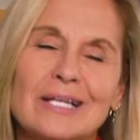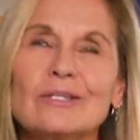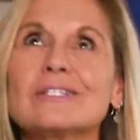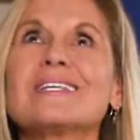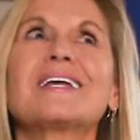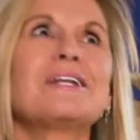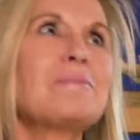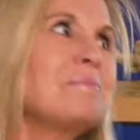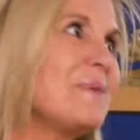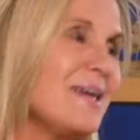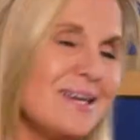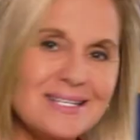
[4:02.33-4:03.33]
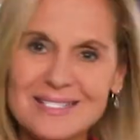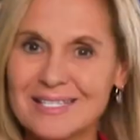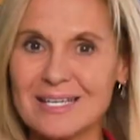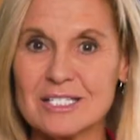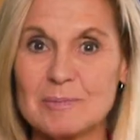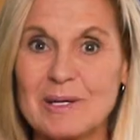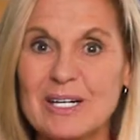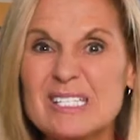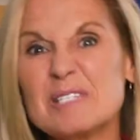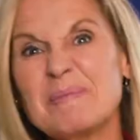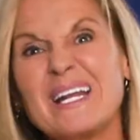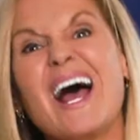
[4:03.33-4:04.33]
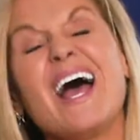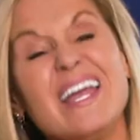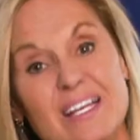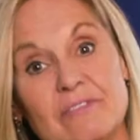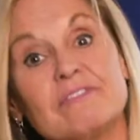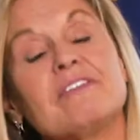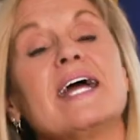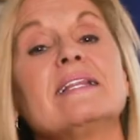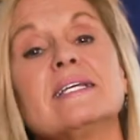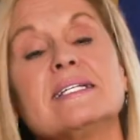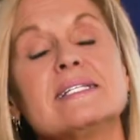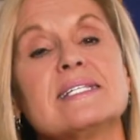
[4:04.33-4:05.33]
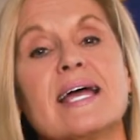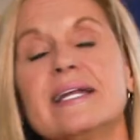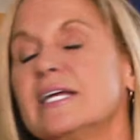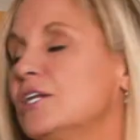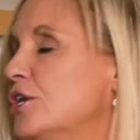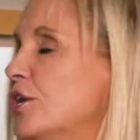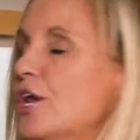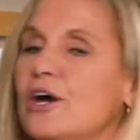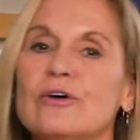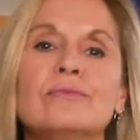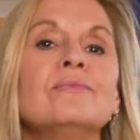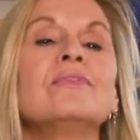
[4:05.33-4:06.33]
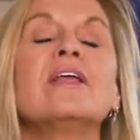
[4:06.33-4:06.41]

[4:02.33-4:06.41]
It looks like an amazing experience, but I had finally decided, no,